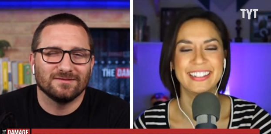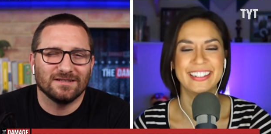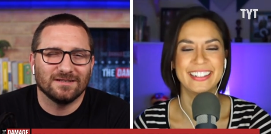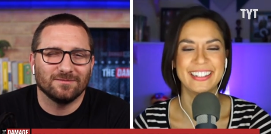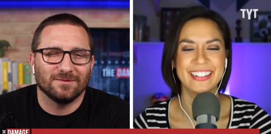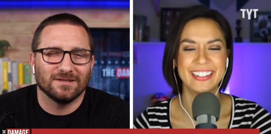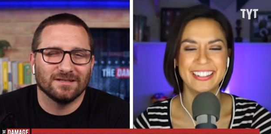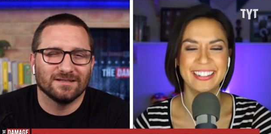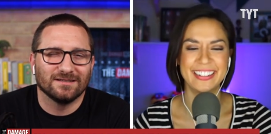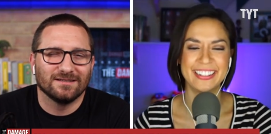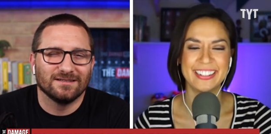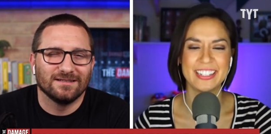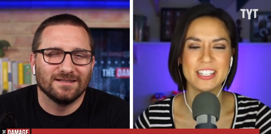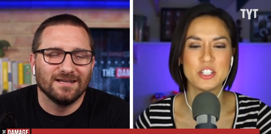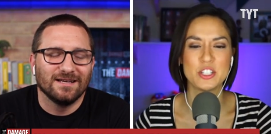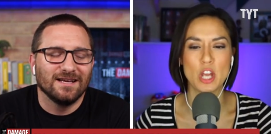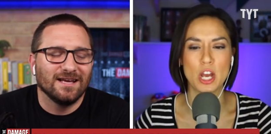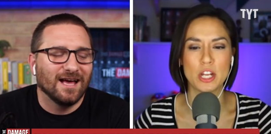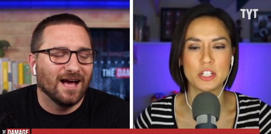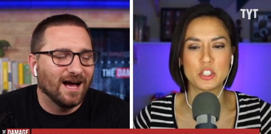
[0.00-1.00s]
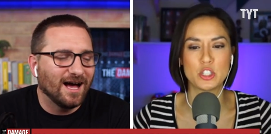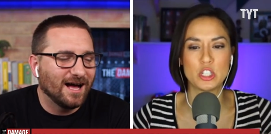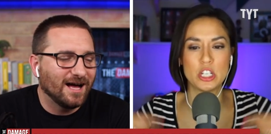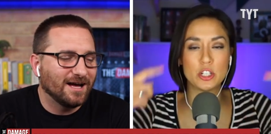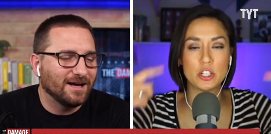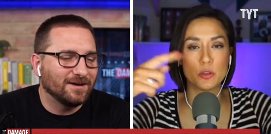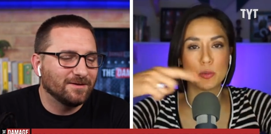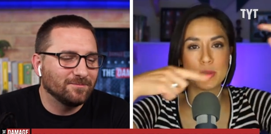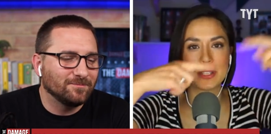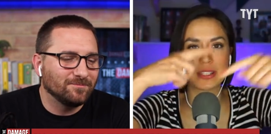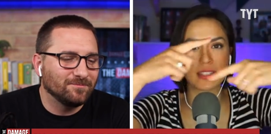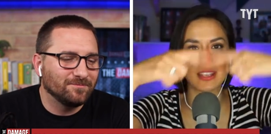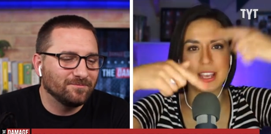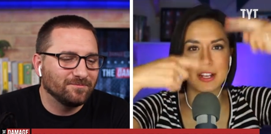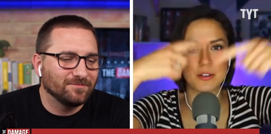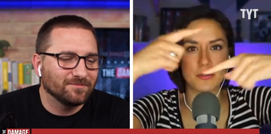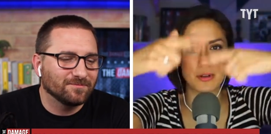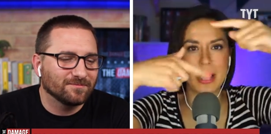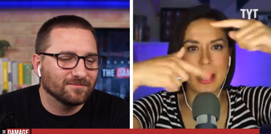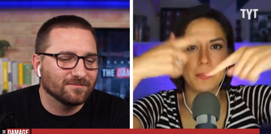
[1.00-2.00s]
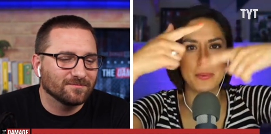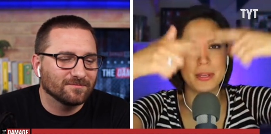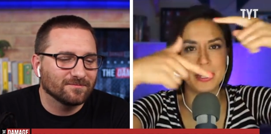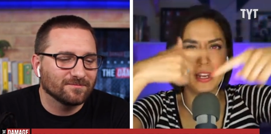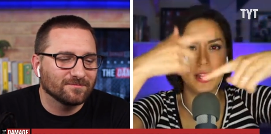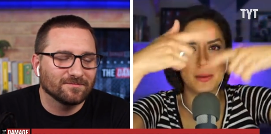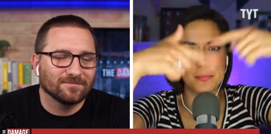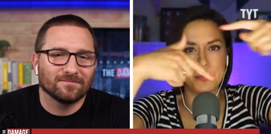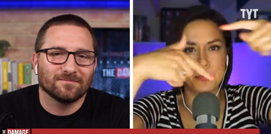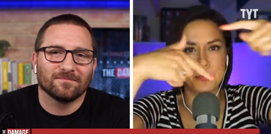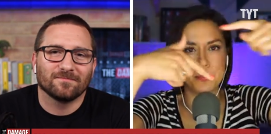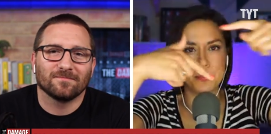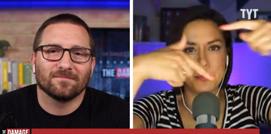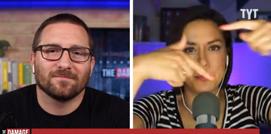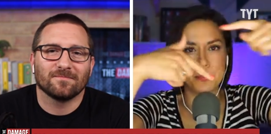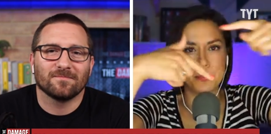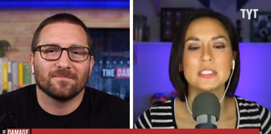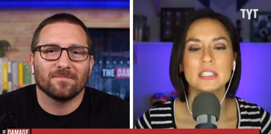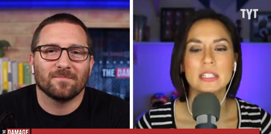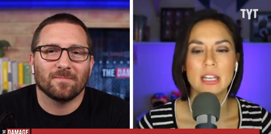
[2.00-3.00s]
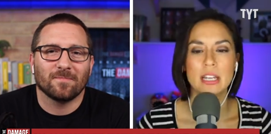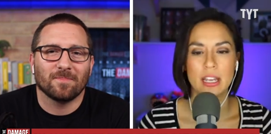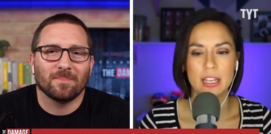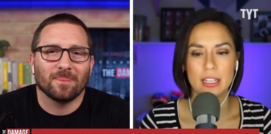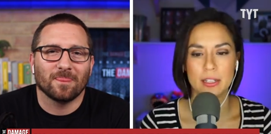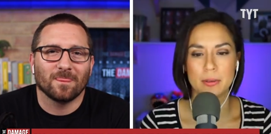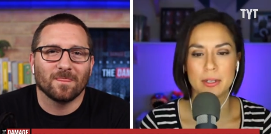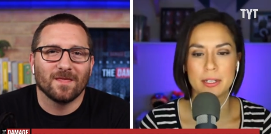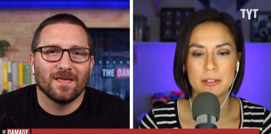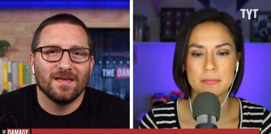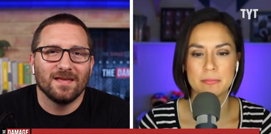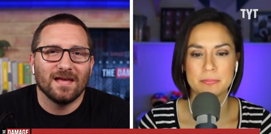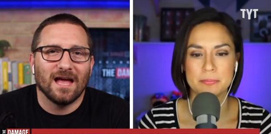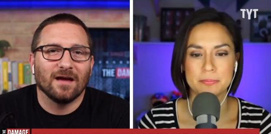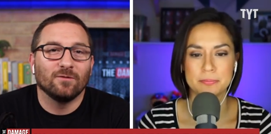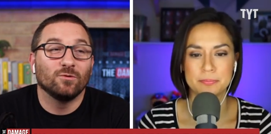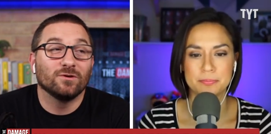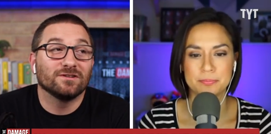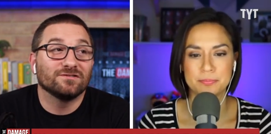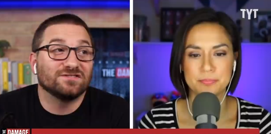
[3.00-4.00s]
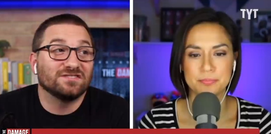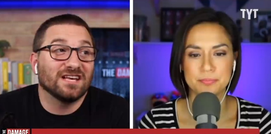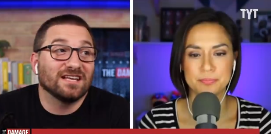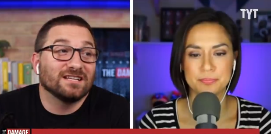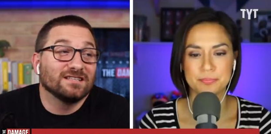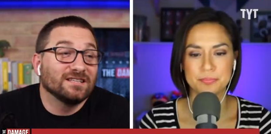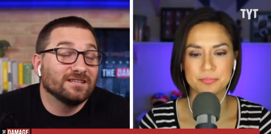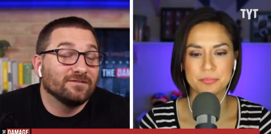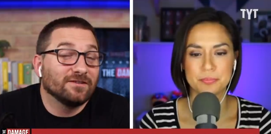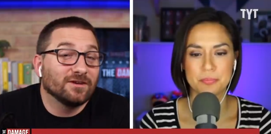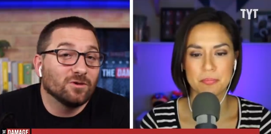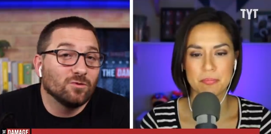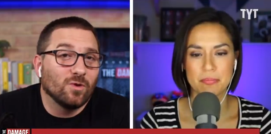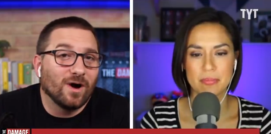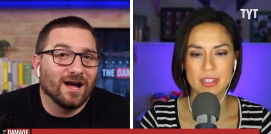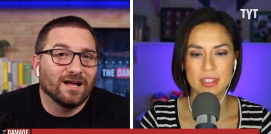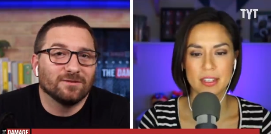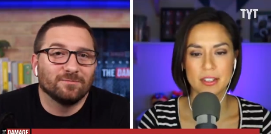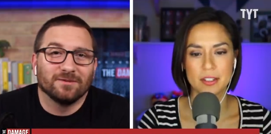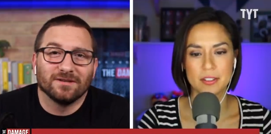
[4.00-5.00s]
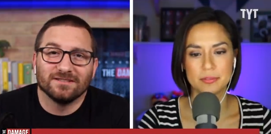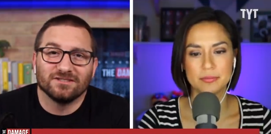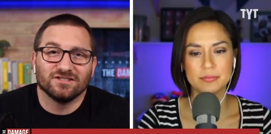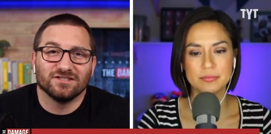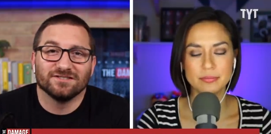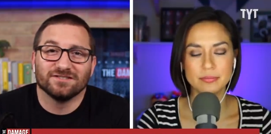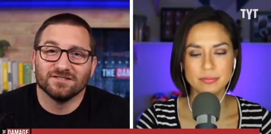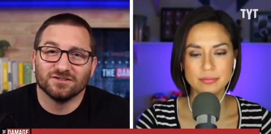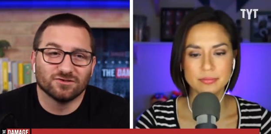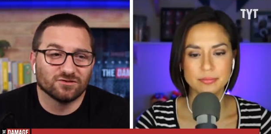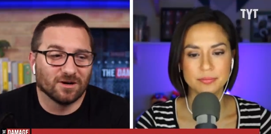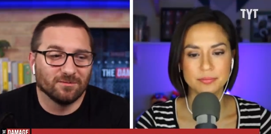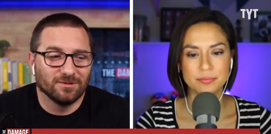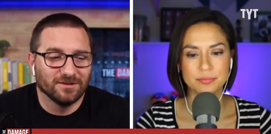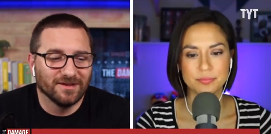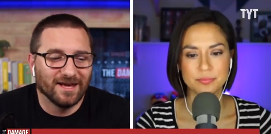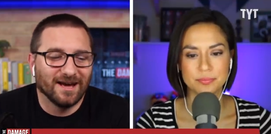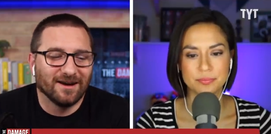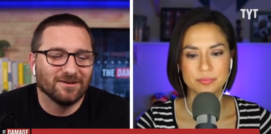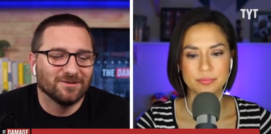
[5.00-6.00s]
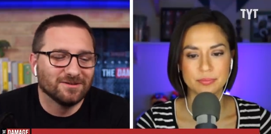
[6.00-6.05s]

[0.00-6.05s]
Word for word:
Speaker 1: Maybe. Don um, Cheadle was like, "Wrap it up, bro."
Speaker 2: Anyway, I would have said Olivia Wilde, but she's in trouble now.